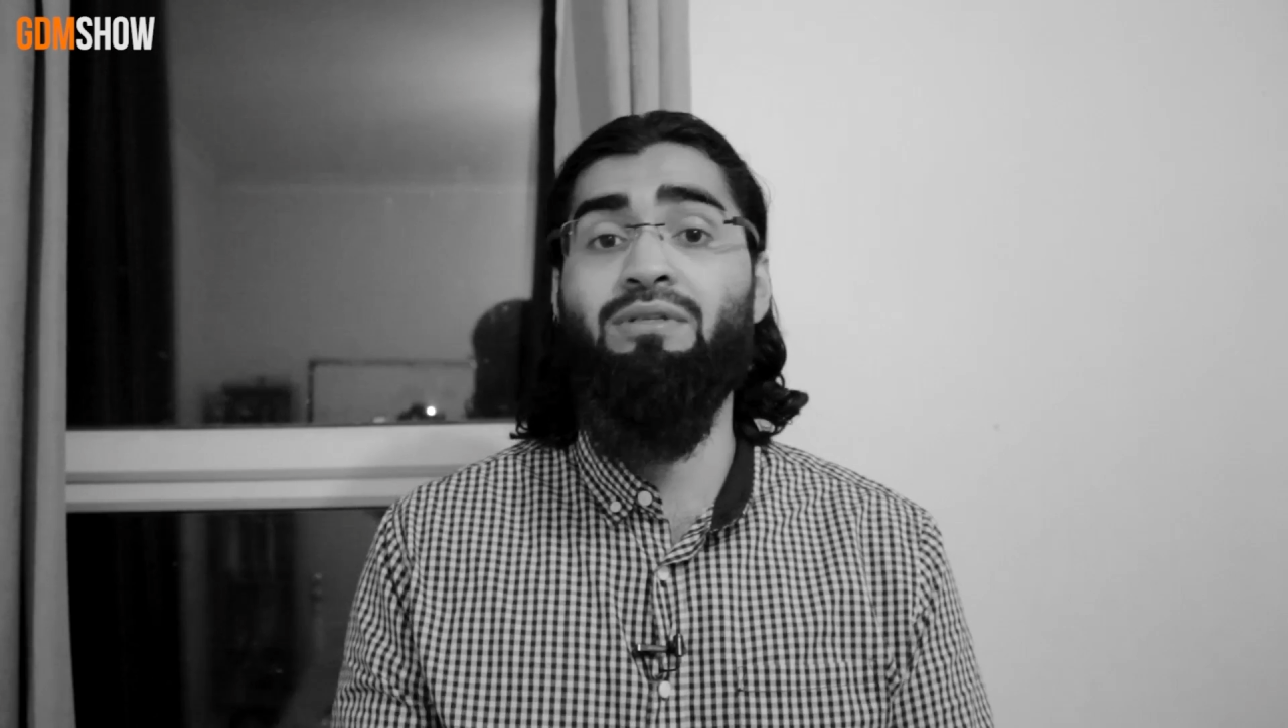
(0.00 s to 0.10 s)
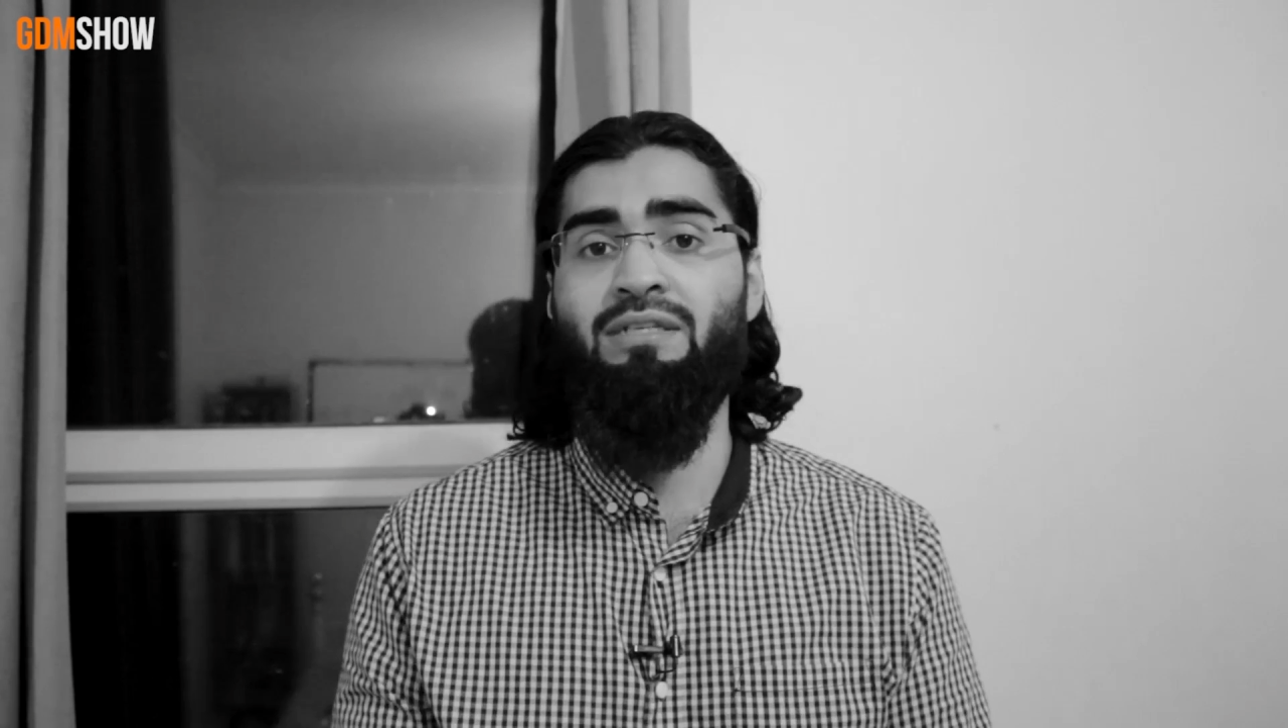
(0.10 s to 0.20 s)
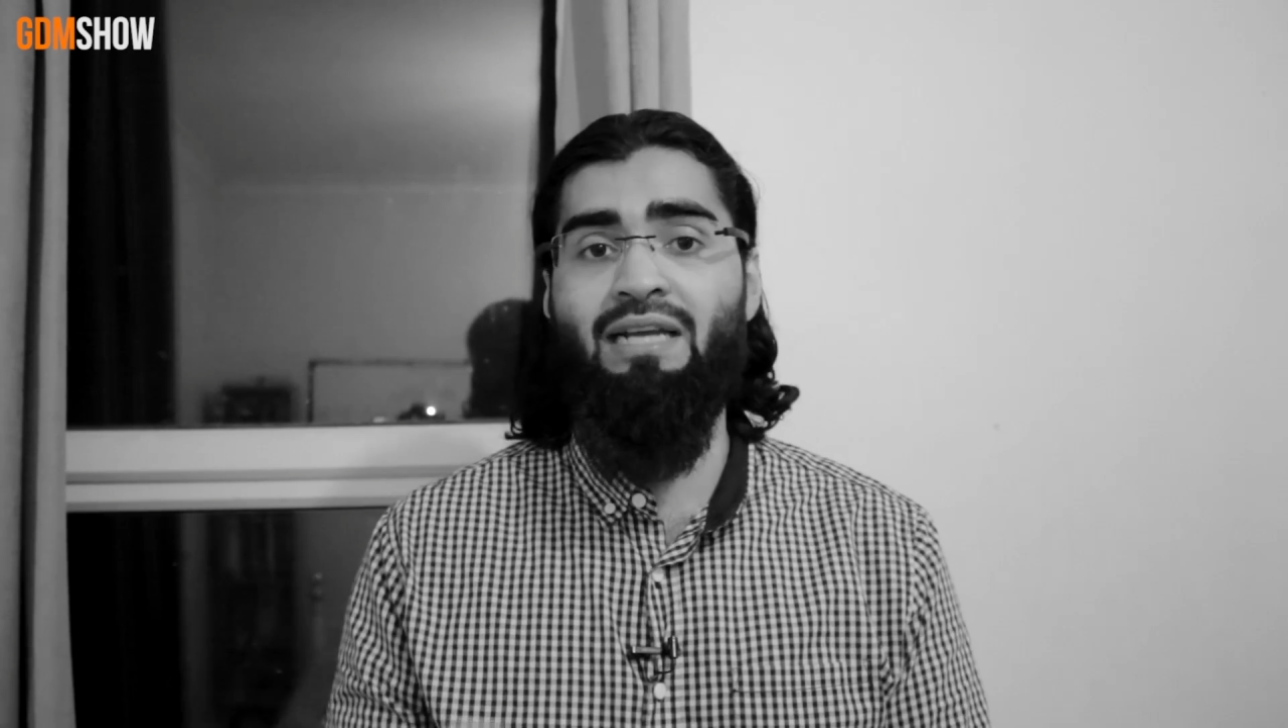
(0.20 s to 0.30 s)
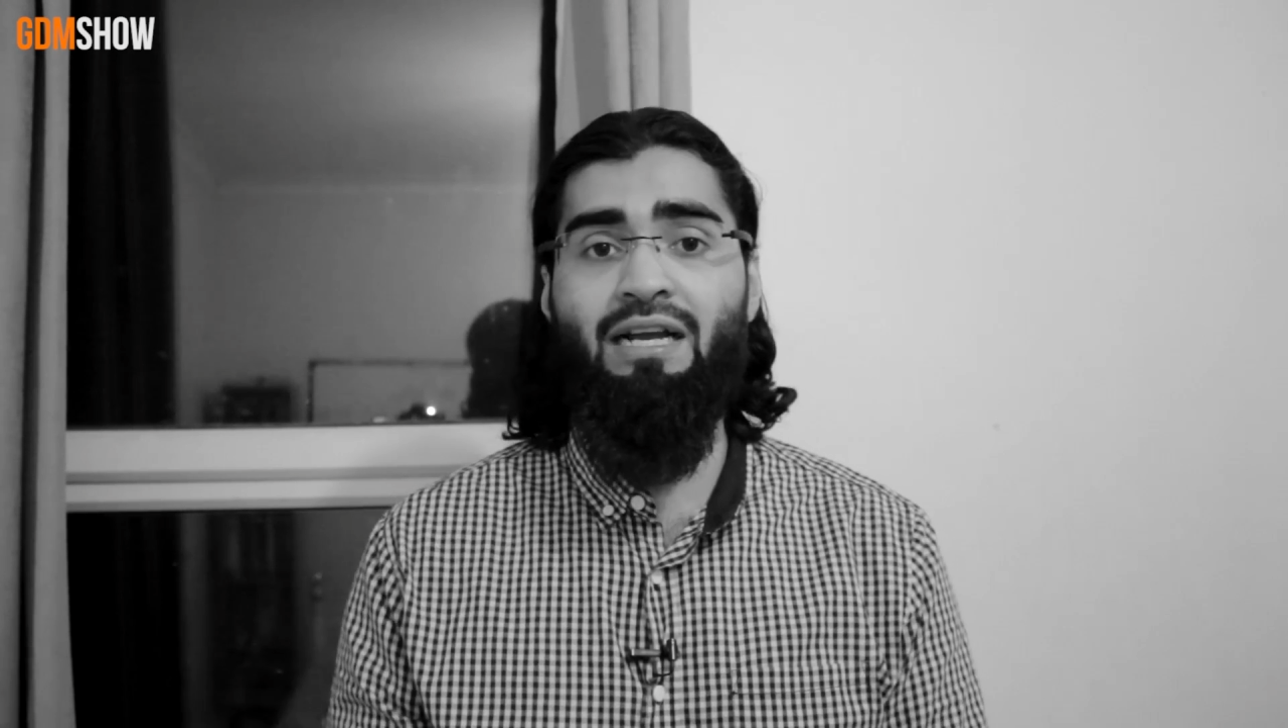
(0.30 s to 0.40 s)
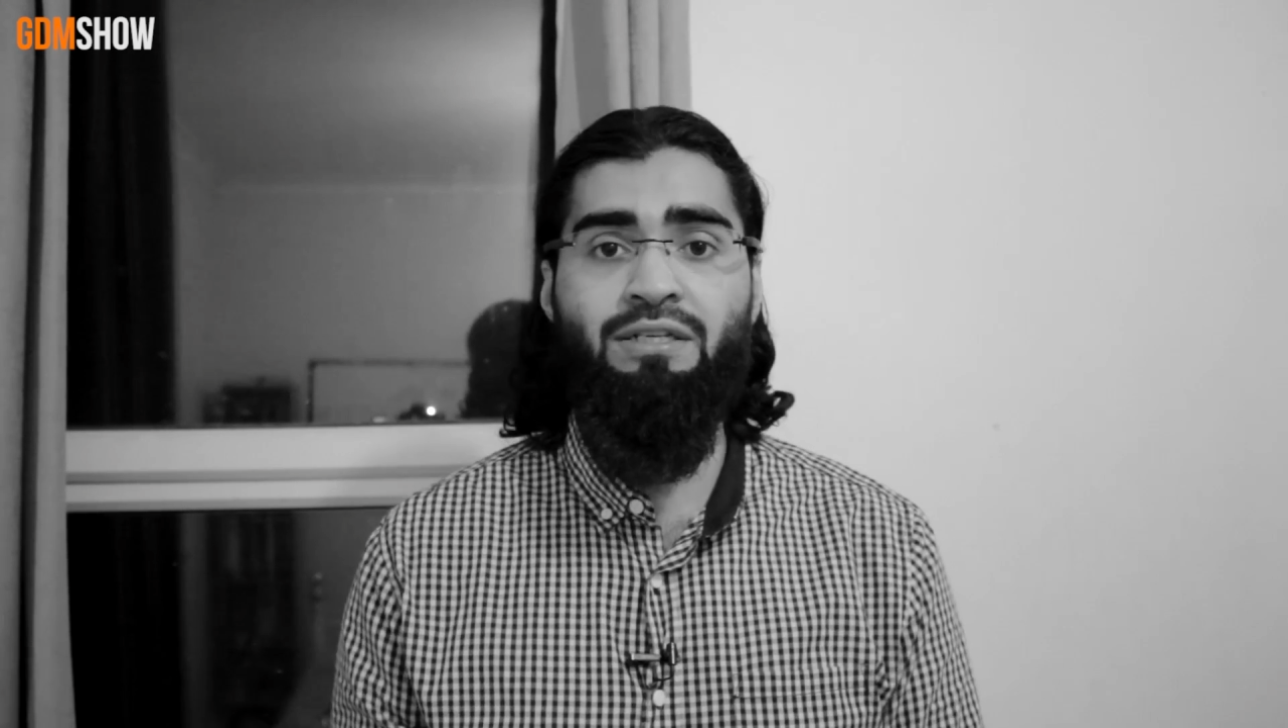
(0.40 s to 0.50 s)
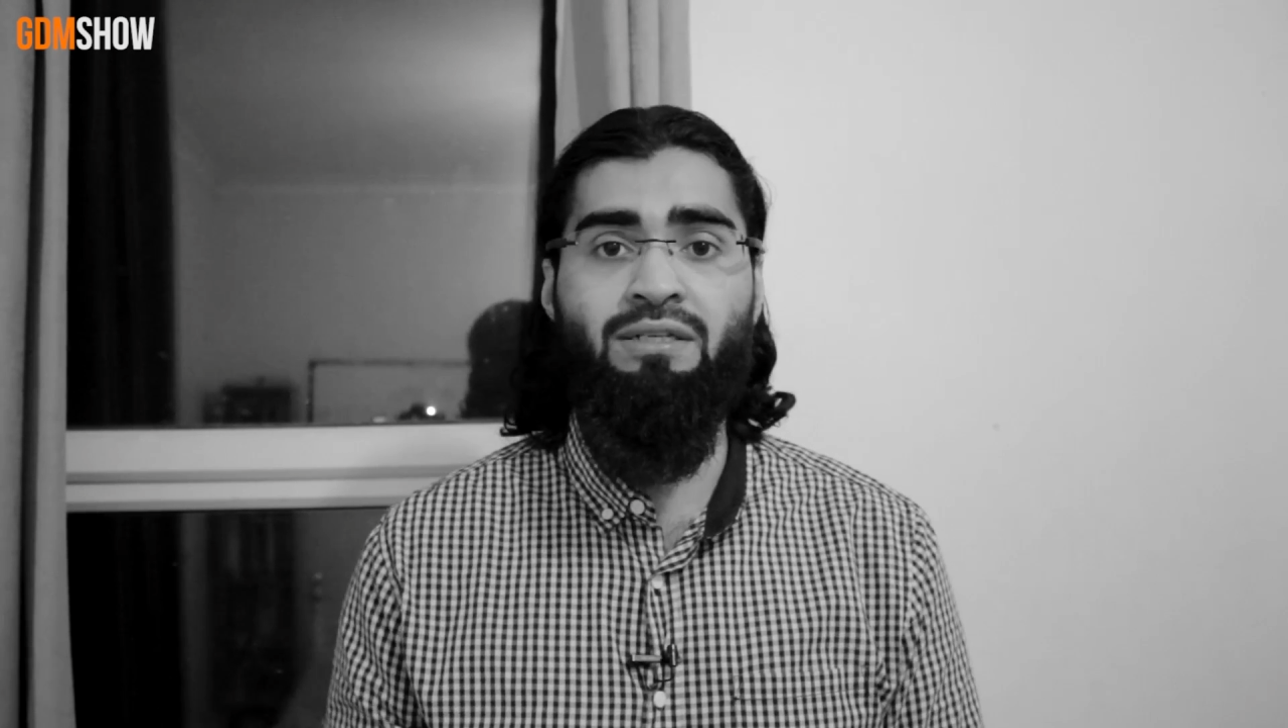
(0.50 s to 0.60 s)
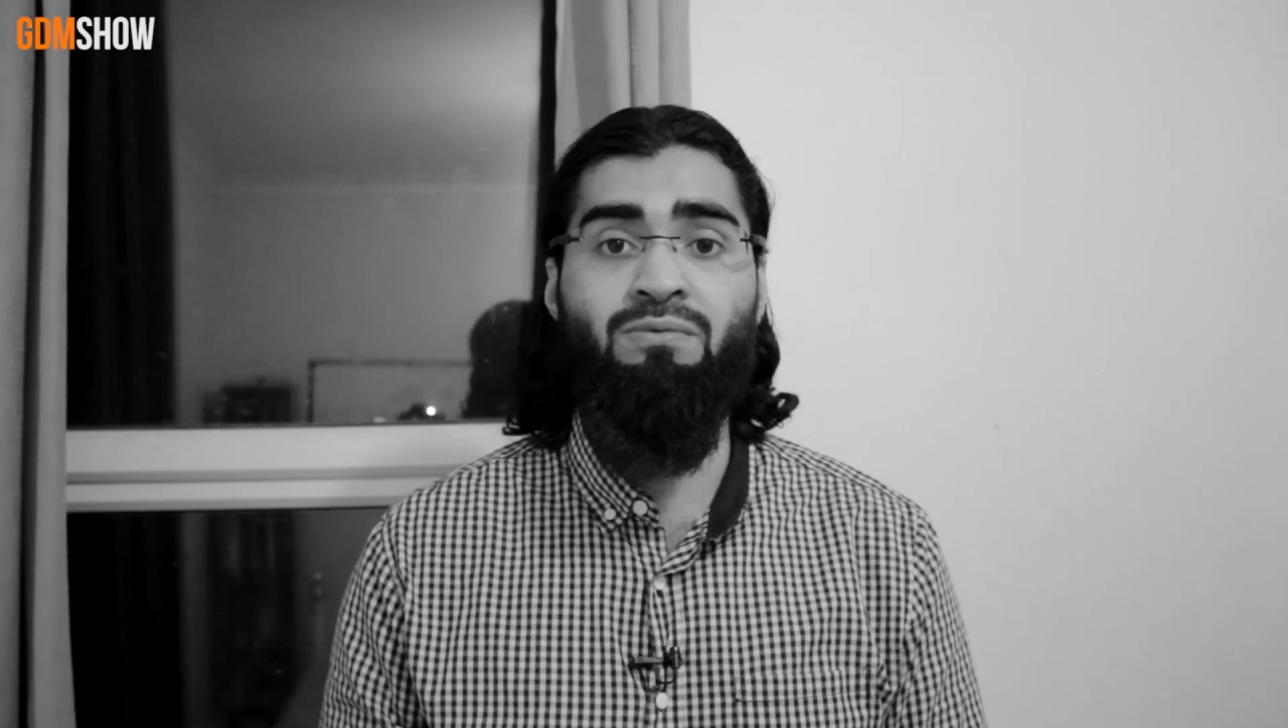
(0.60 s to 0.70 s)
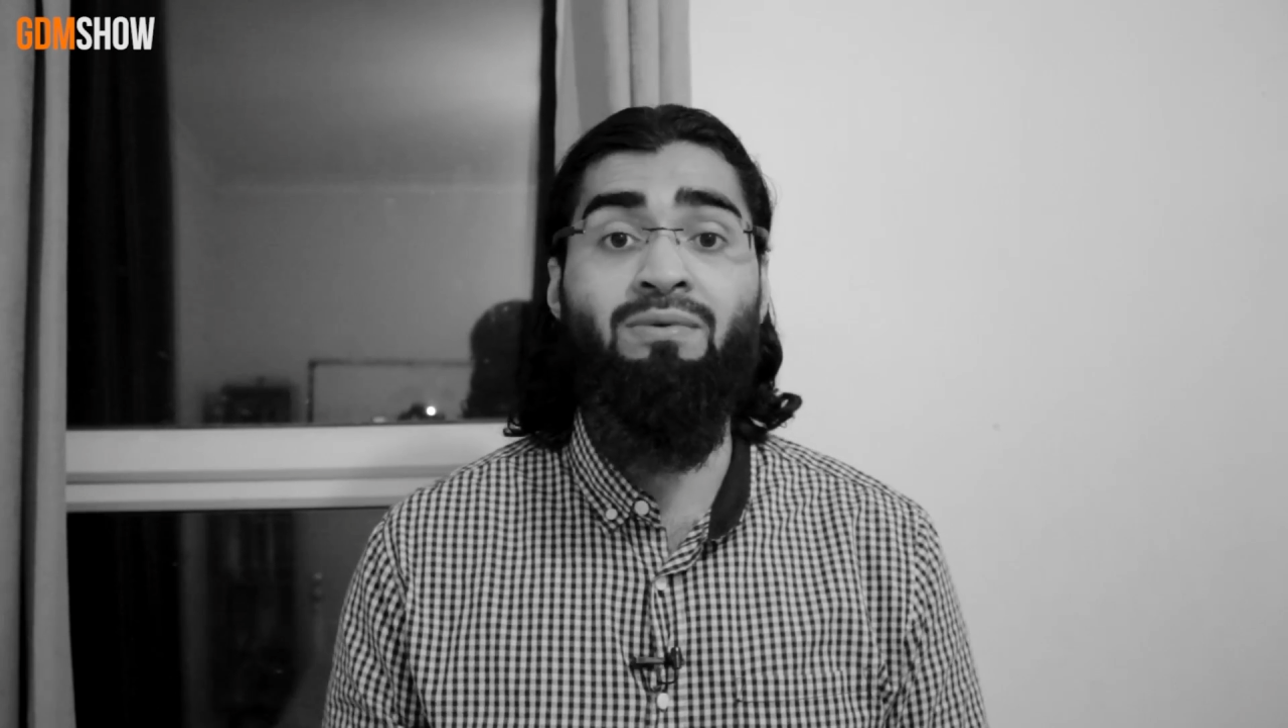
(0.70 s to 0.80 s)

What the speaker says: such actions.